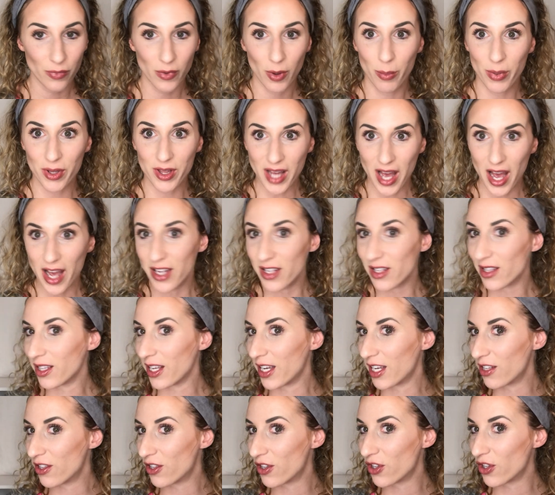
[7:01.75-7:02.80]
But that is
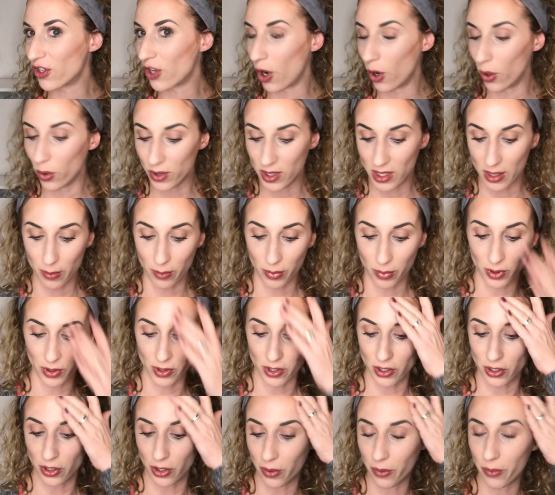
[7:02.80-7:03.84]
like so simple
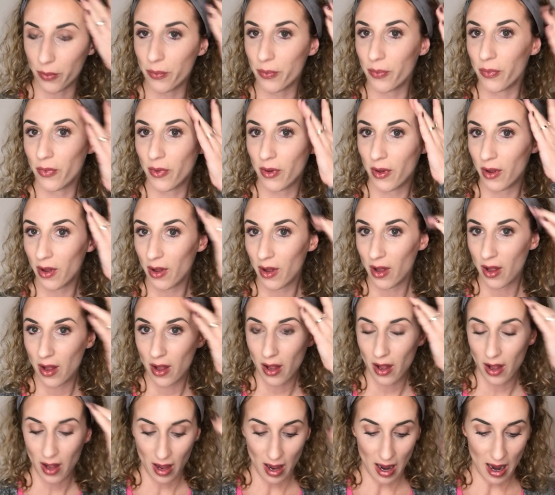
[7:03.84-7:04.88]
to do.
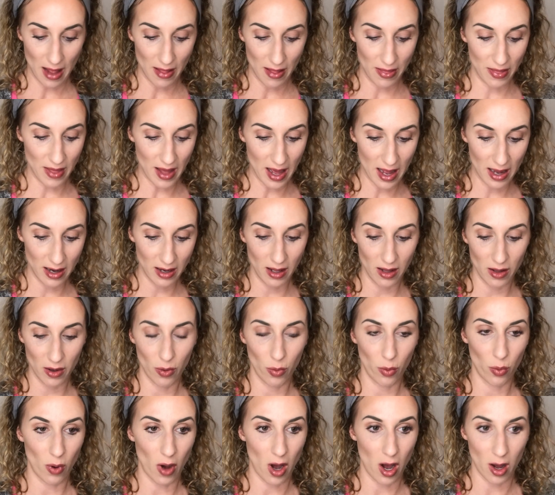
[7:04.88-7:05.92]
And then
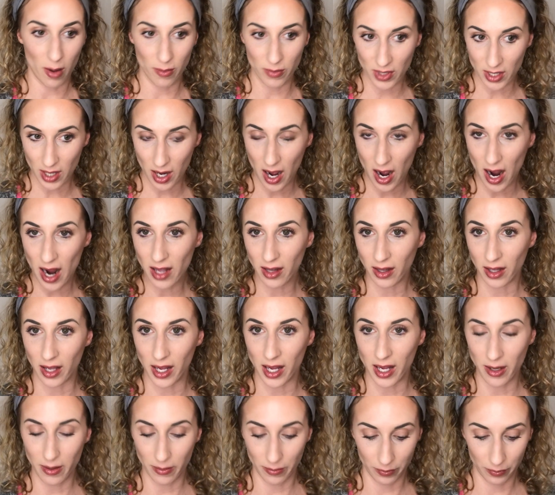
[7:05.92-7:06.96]
to
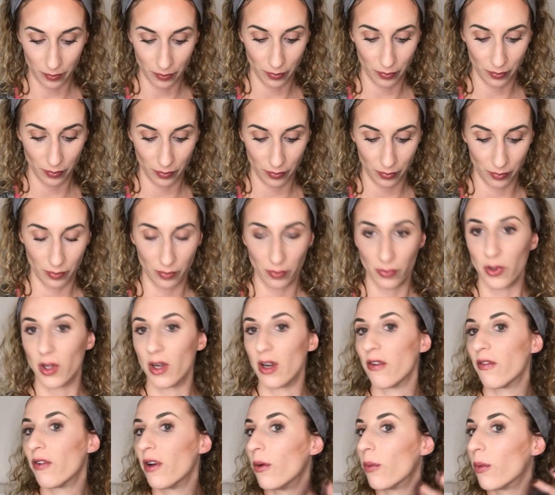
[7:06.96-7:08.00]
highlight, and
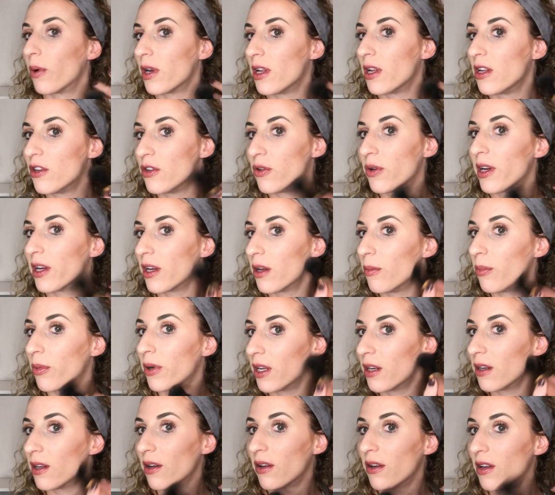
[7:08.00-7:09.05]
if I wanted to, I could bring
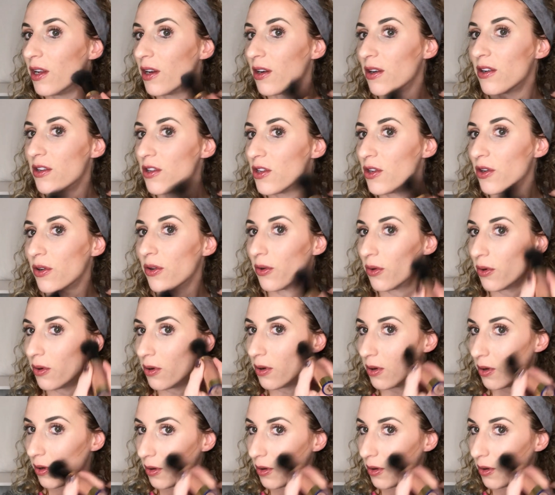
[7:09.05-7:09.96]
it down here too.